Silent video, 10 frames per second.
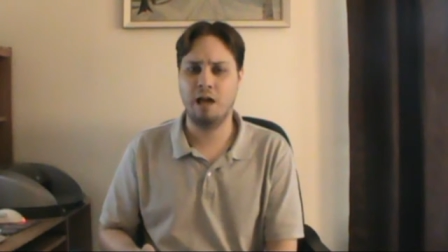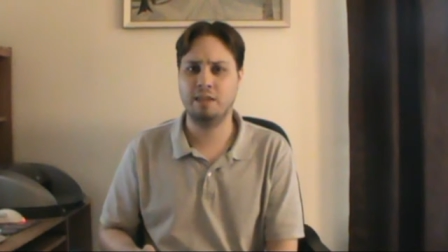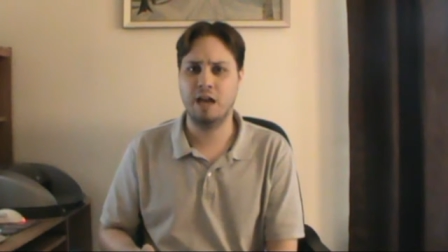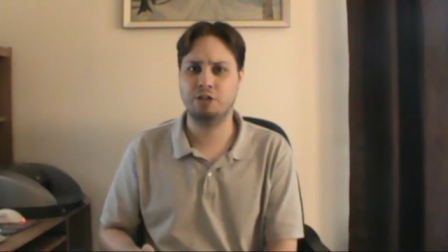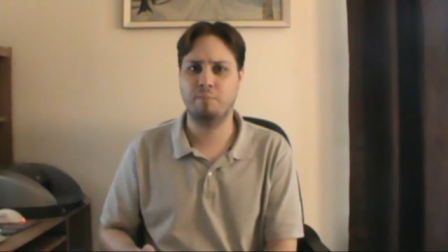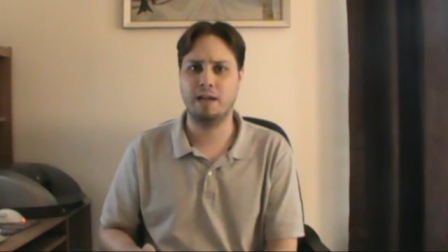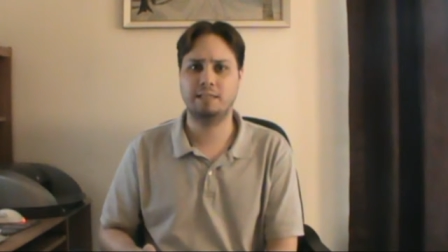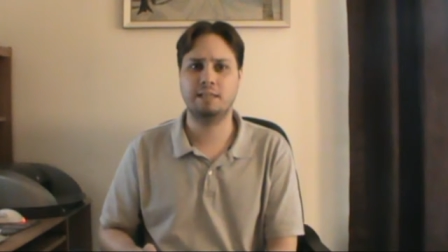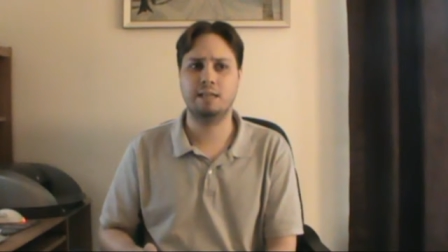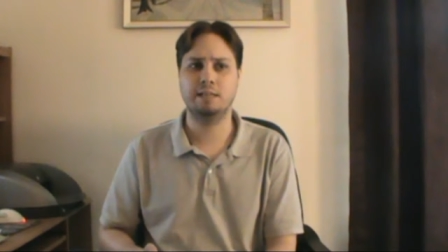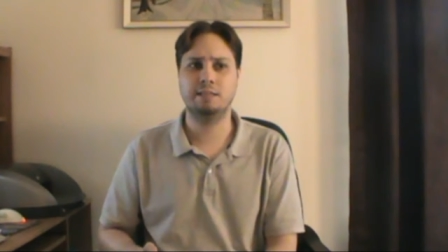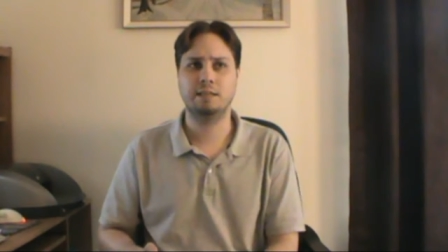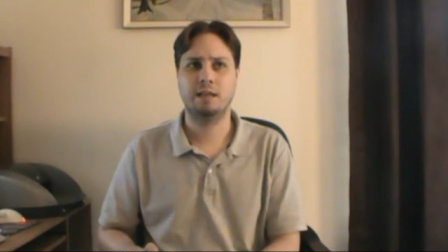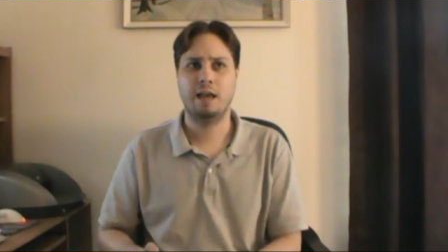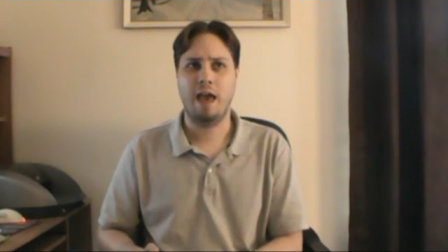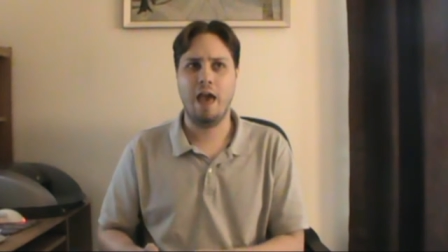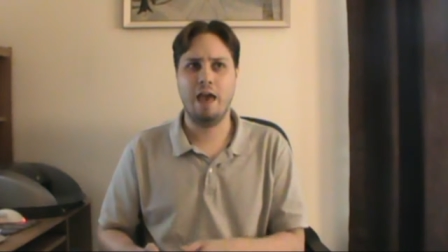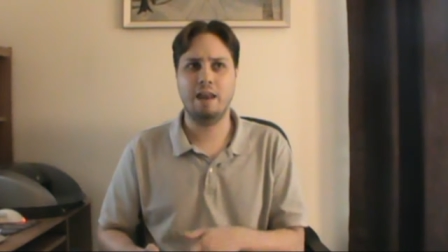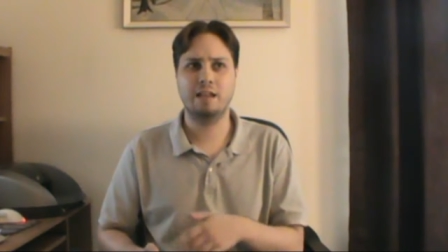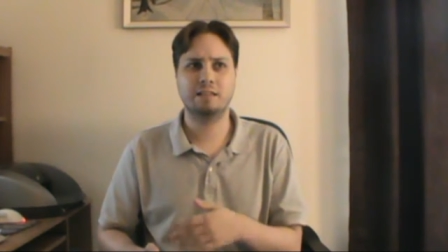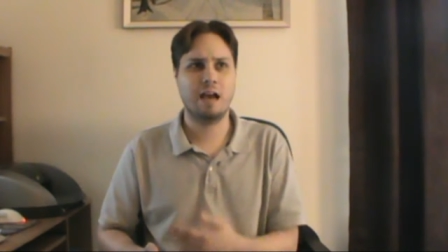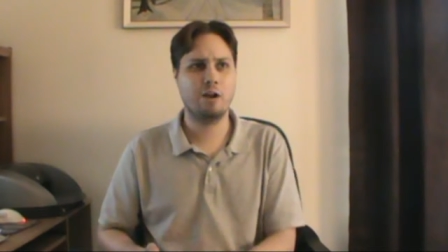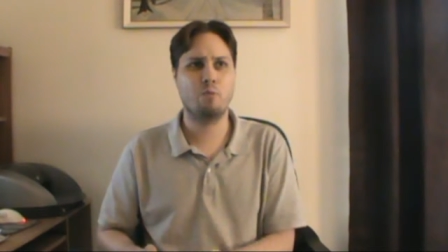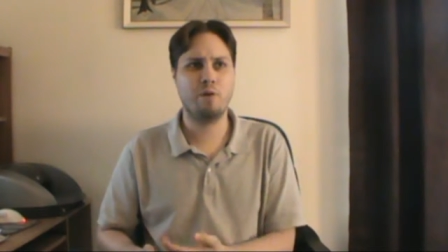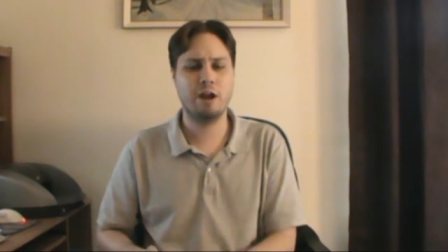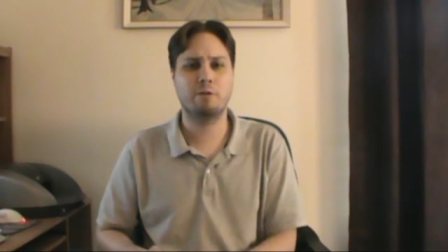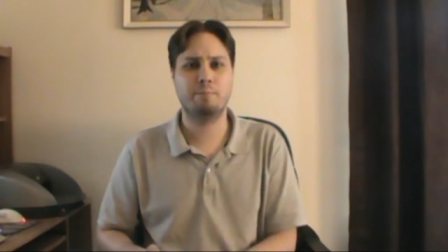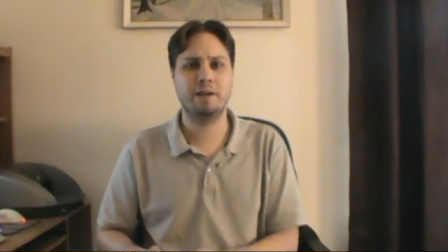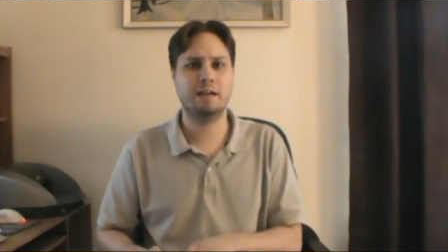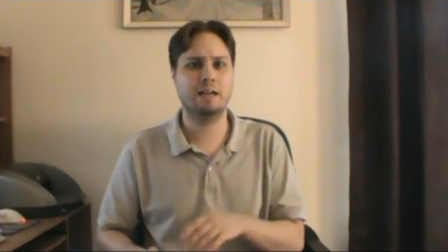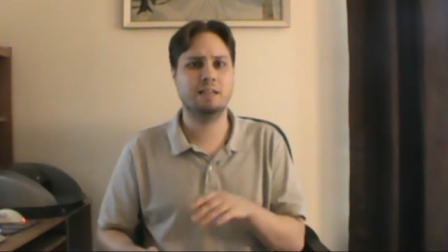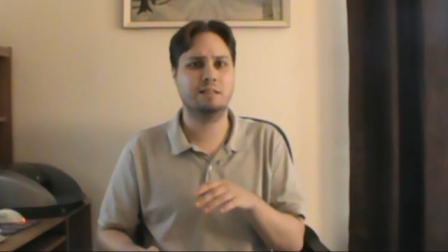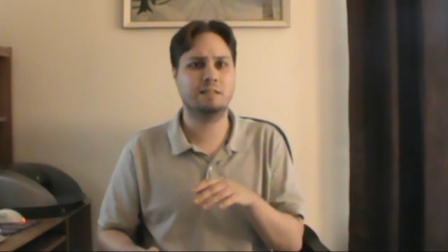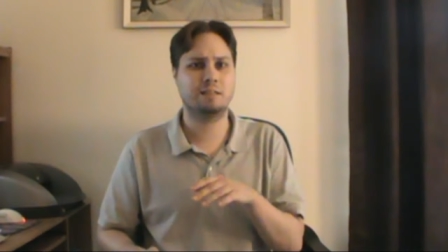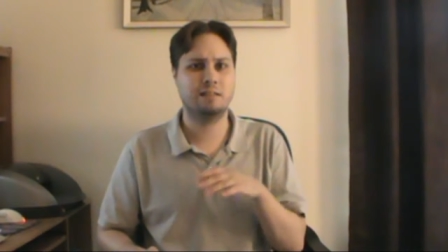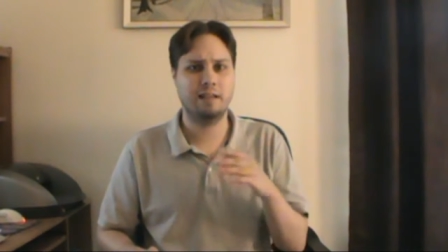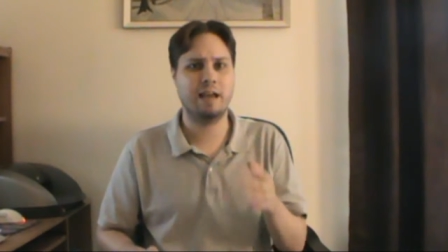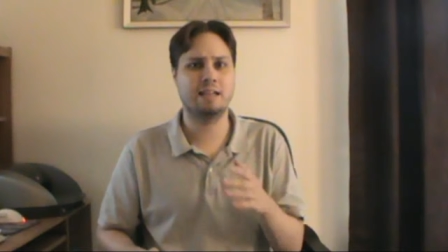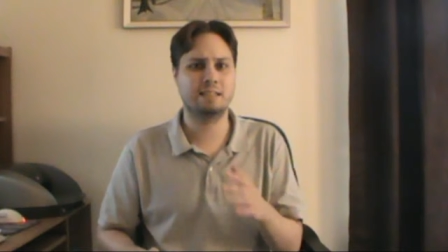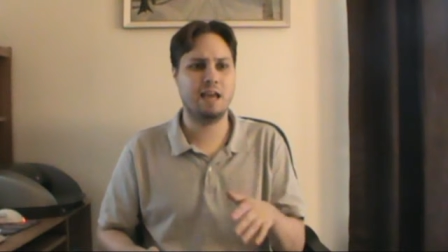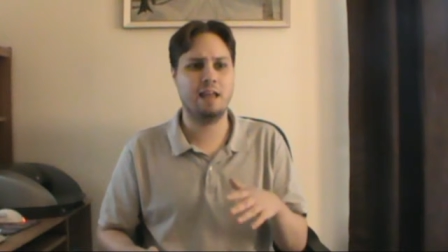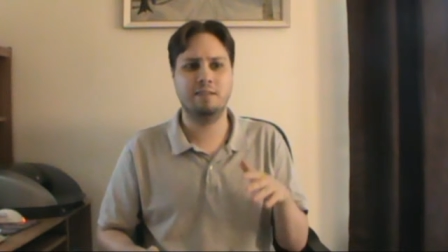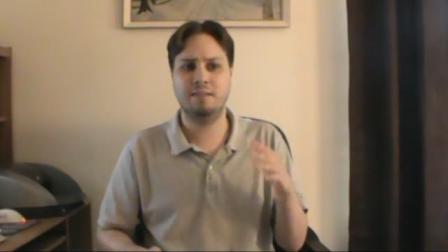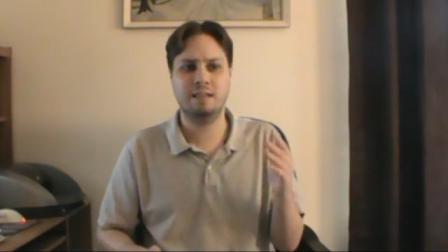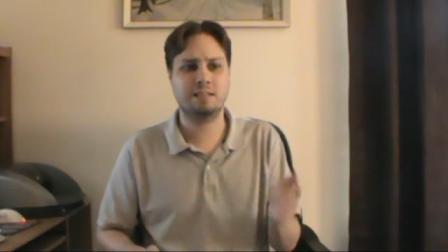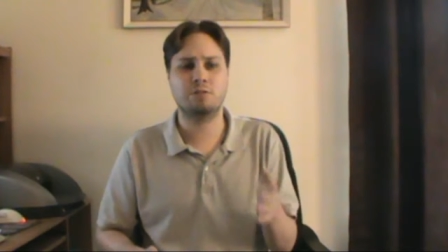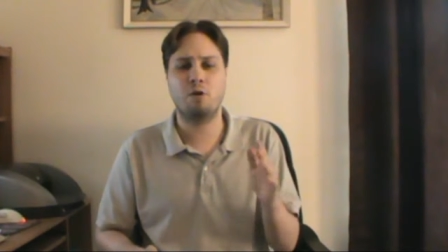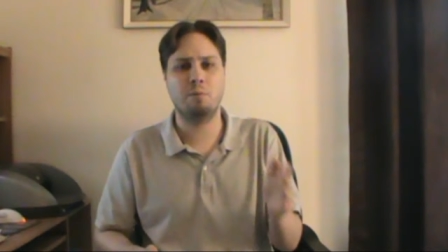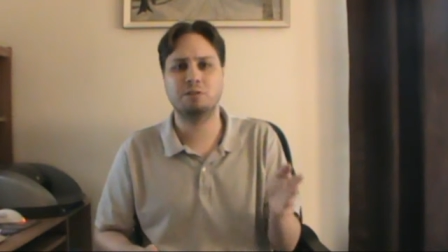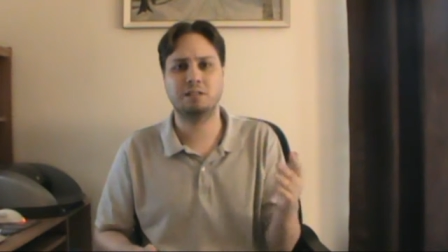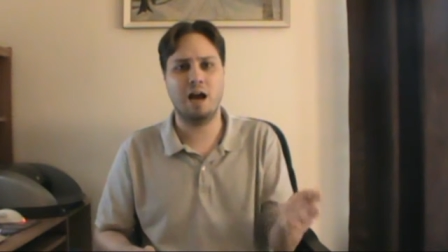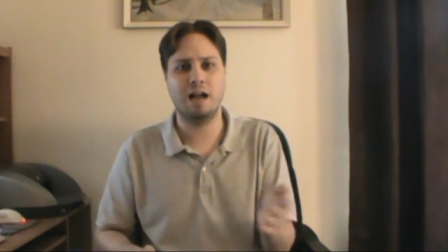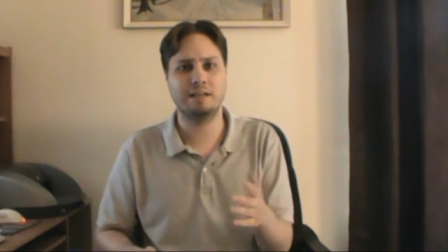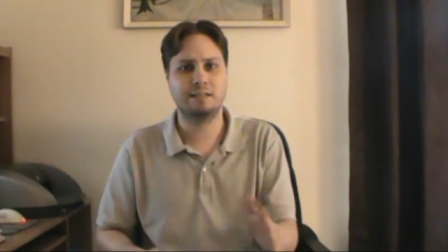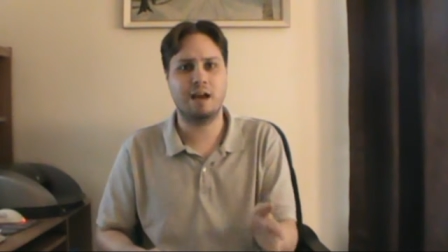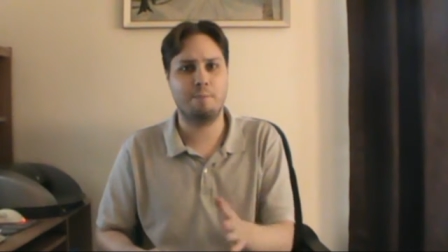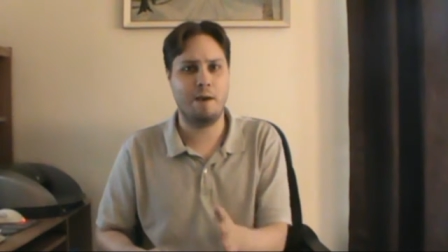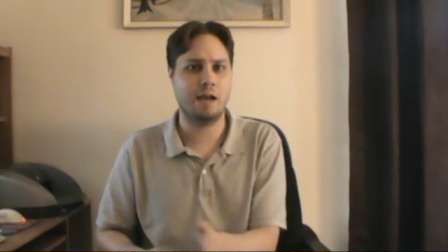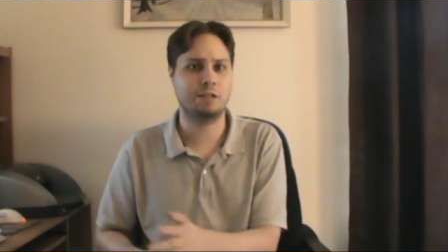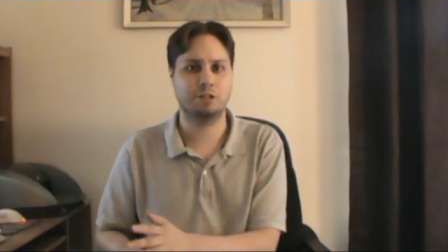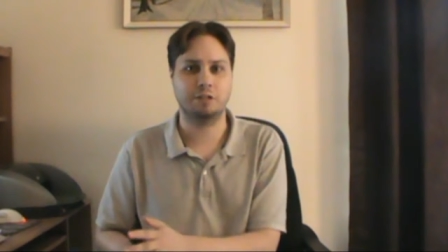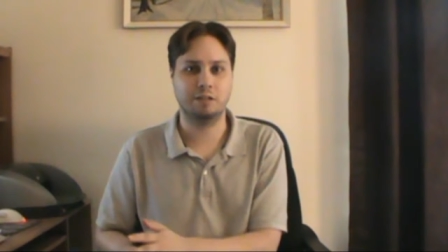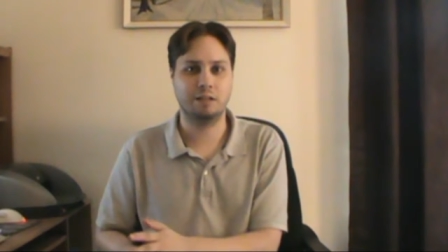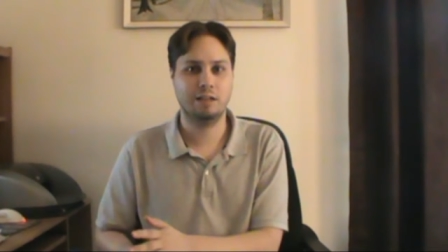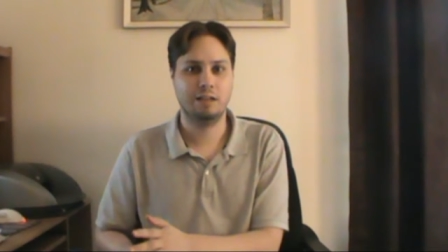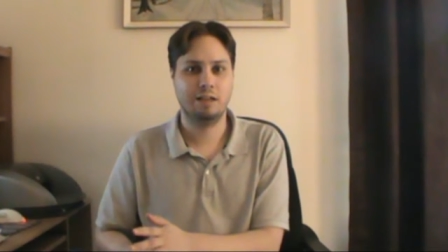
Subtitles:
on the edge of my seat. And it's kind of weird because, like I said, this is almost non-stop action.